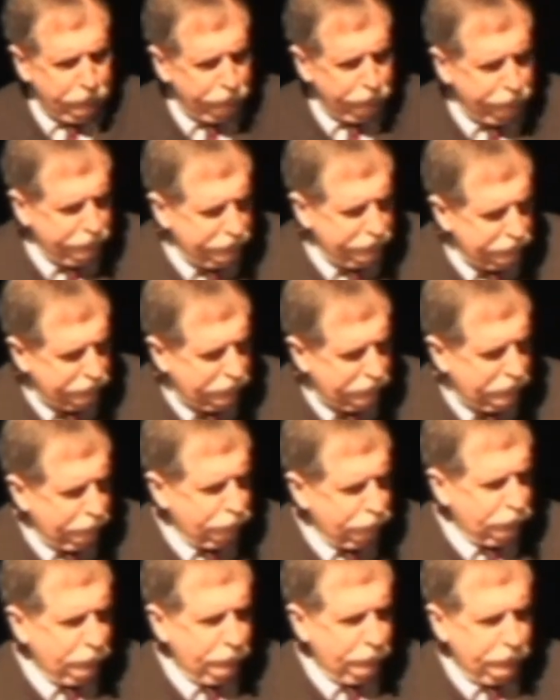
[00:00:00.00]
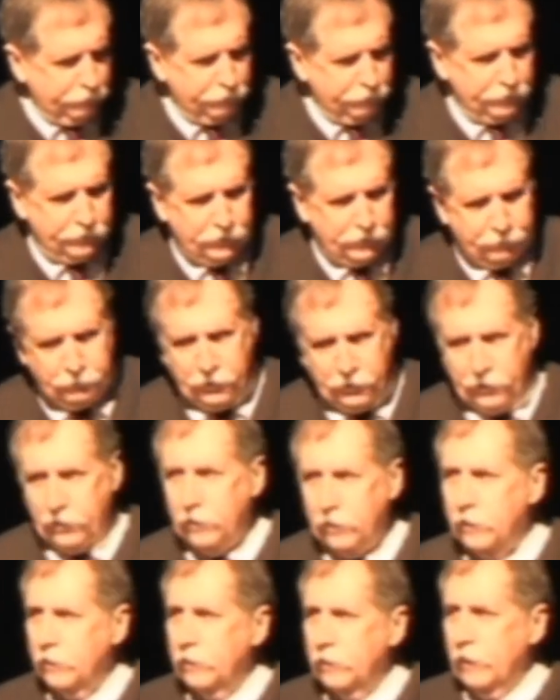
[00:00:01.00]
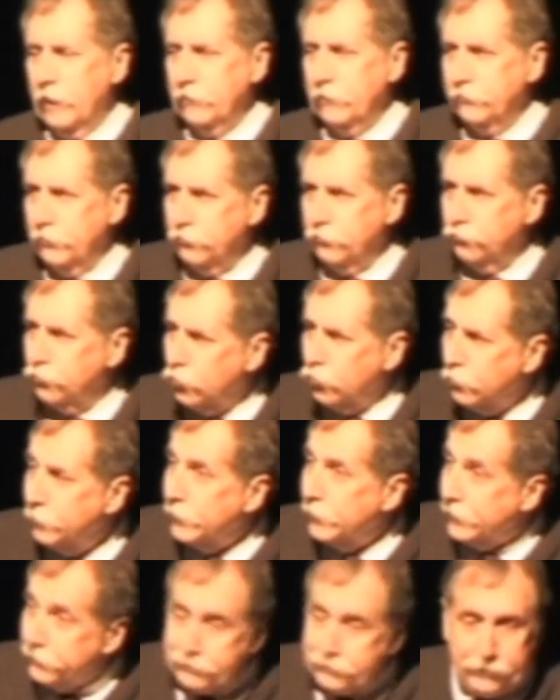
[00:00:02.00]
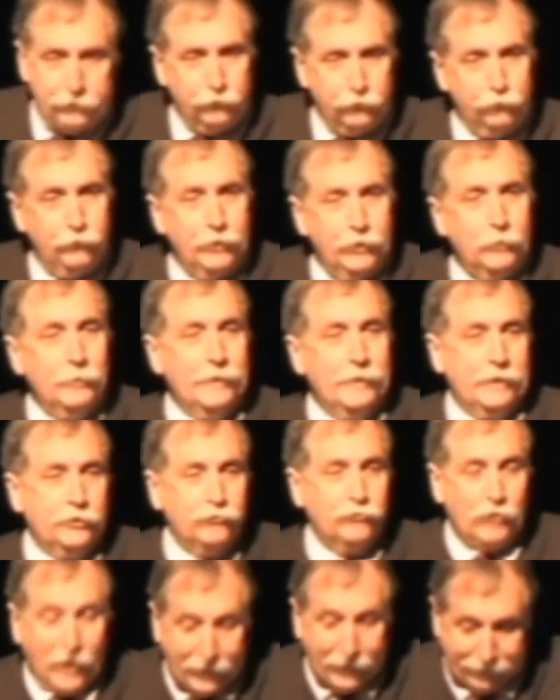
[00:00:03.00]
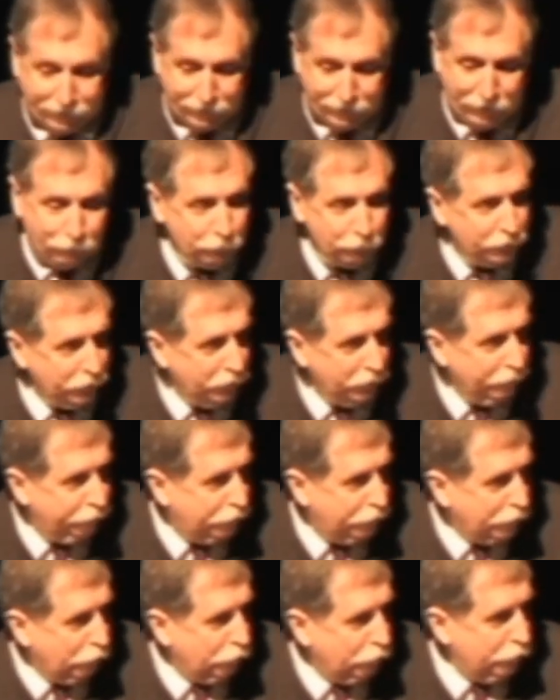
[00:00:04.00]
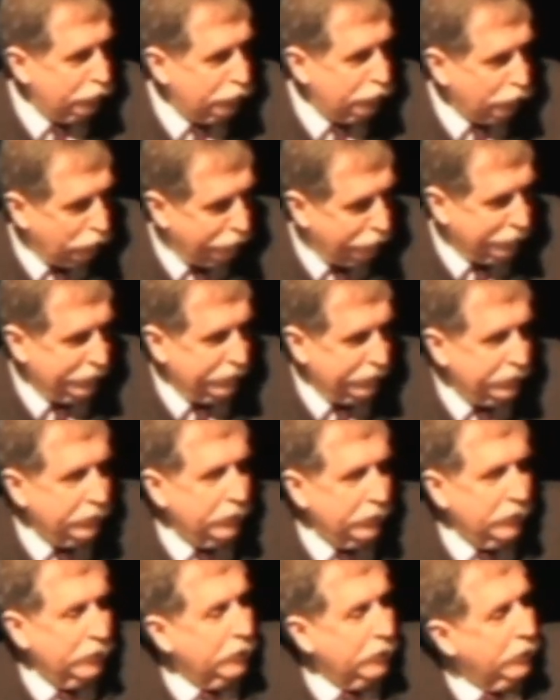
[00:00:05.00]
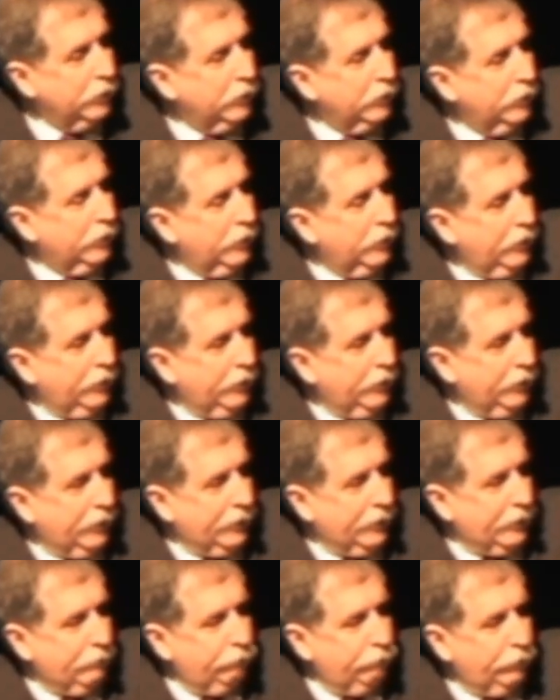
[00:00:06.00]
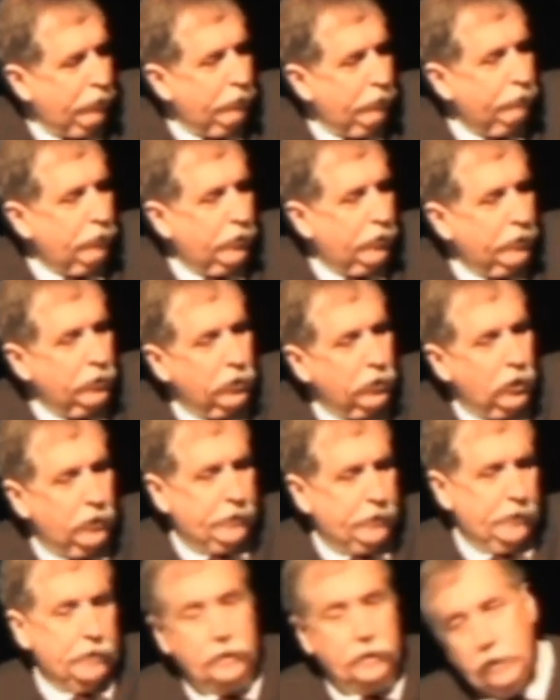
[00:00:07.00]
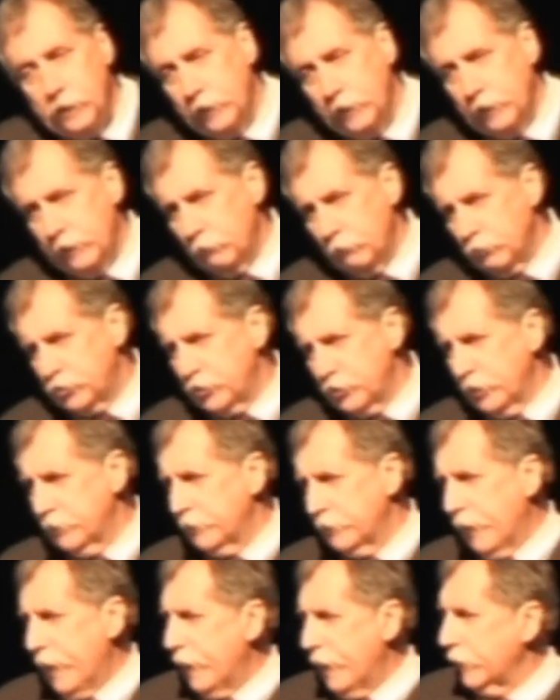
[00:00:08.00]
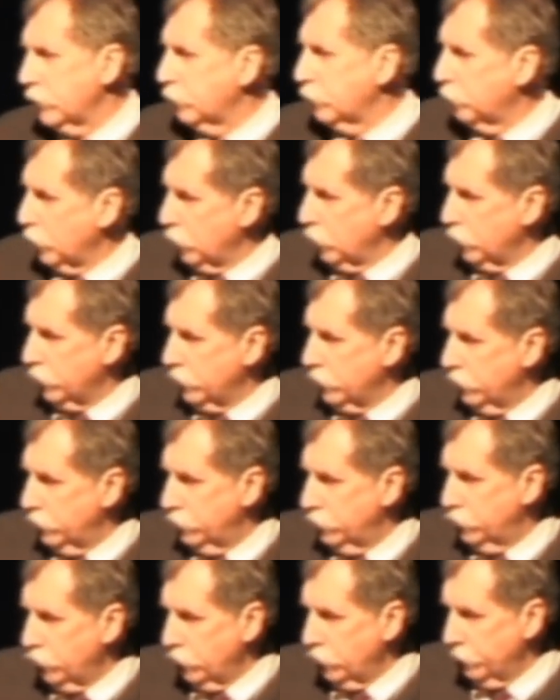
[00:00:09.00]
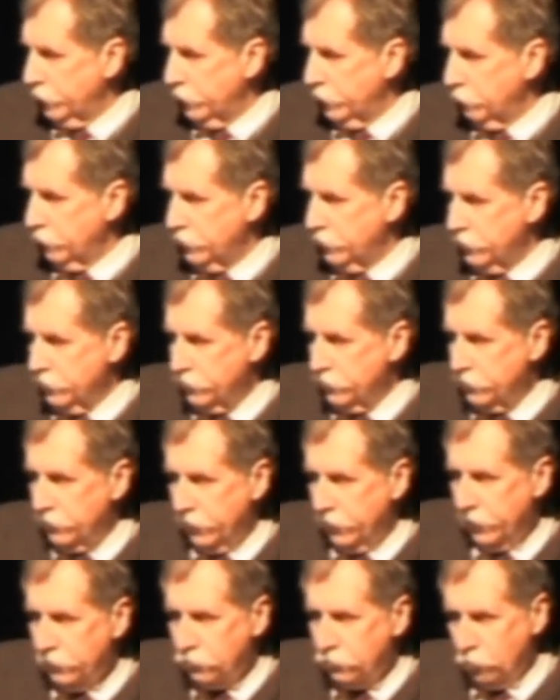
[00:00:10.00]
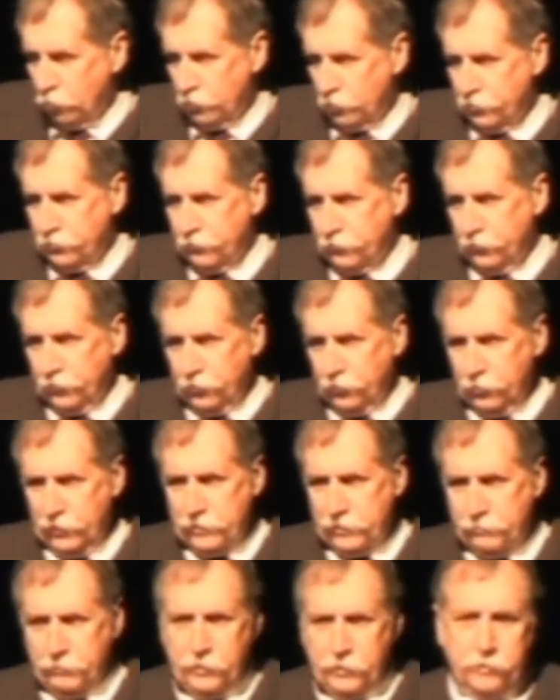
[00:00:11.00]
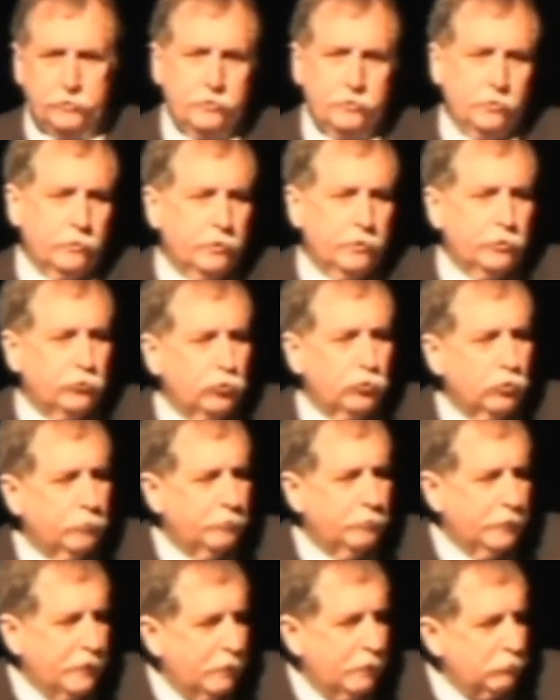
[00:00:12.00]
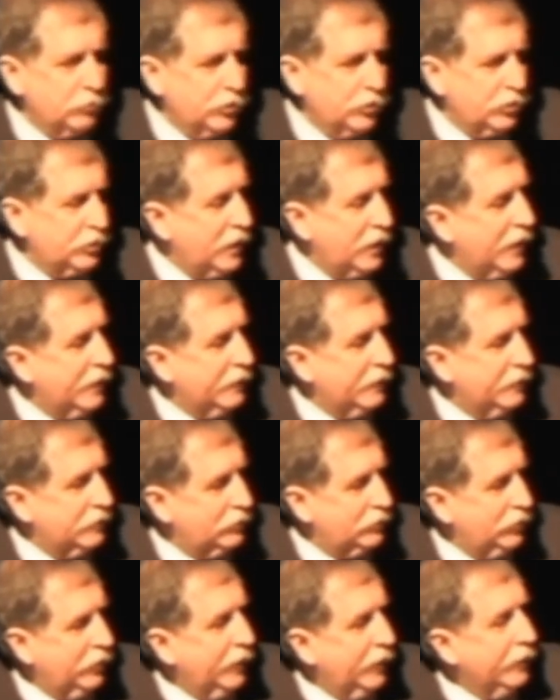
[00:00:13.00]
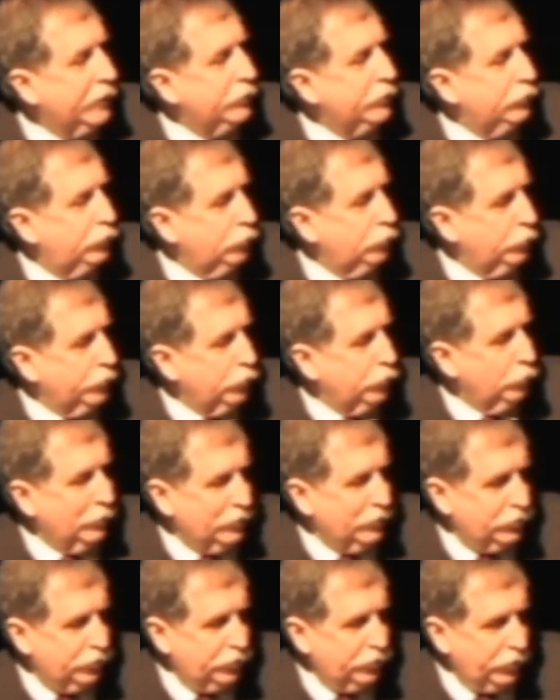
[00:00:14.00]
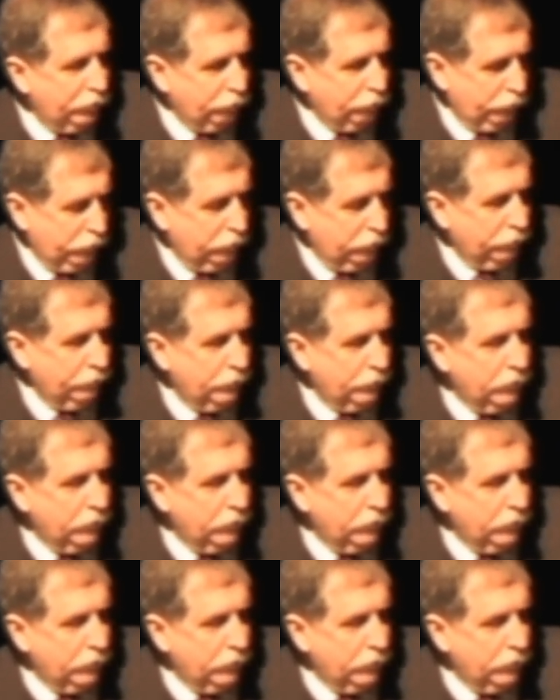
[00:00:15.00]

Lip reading: or Vietnam? Germany or Vietnam?" "Yeah." I said, "Germany sounds very exciting. I would love to go to Germany." And I got very, very lucky, and I was sent to Heidelberg, Germany, which is the headquarters for the U.S. military in Europe, and I was assigned as an aide to a U.S. general.